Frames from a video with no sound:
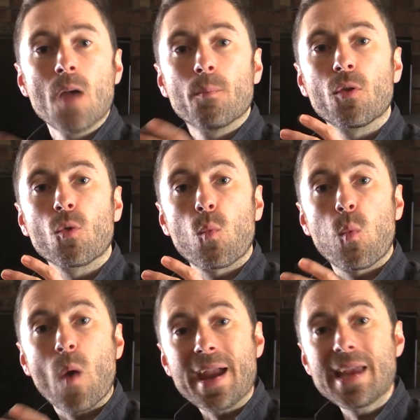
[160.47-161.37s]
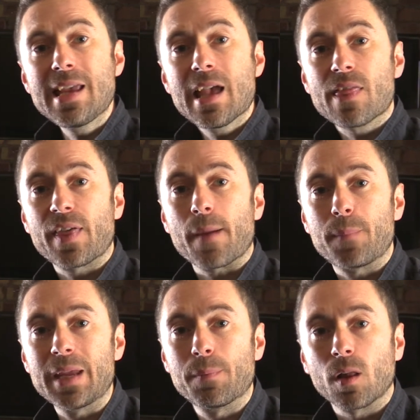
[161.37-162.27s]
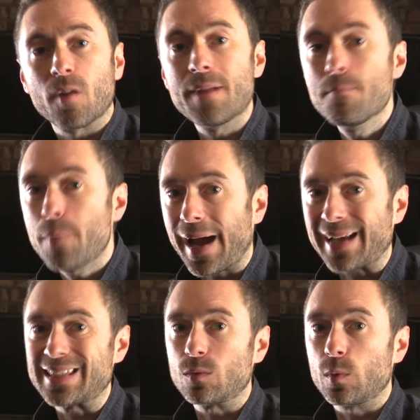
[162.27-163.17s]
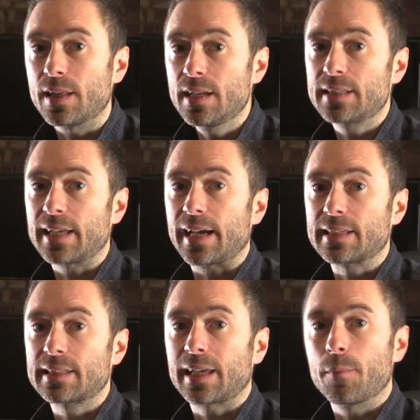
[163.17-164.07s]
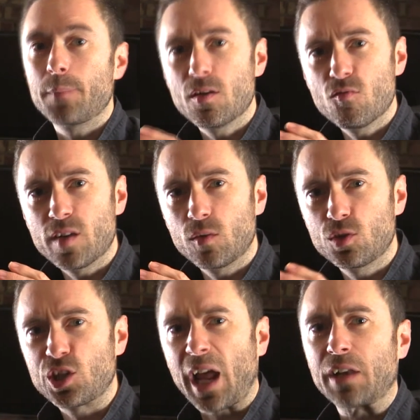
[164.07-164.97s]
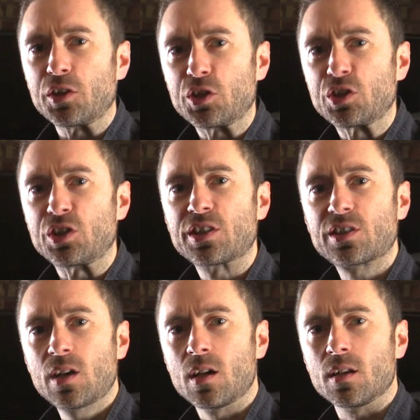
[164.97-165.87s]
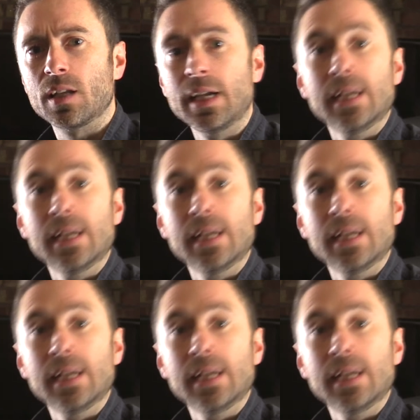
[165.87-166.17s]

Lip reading: But the way that people are impacted within a text can be a real challenge to discern.